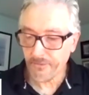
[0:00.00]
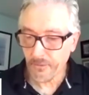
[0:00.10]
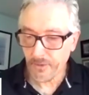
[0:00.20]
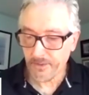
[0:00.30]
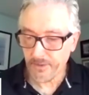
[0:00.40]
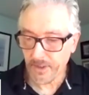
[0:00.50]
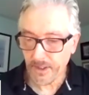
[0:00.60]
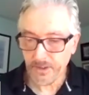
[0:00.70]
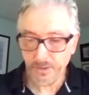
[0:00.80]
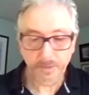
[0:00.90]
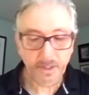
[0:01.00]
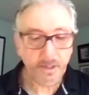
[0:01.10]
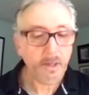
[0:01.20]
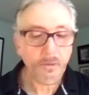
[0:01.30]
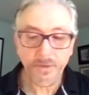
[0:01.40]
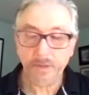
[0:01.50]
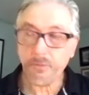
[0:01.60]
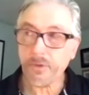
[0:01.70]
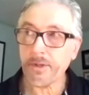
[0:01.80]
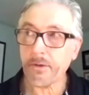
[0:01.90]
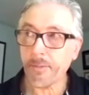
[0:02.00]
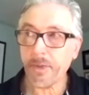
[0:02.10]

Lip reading: whatever the case may be, where there are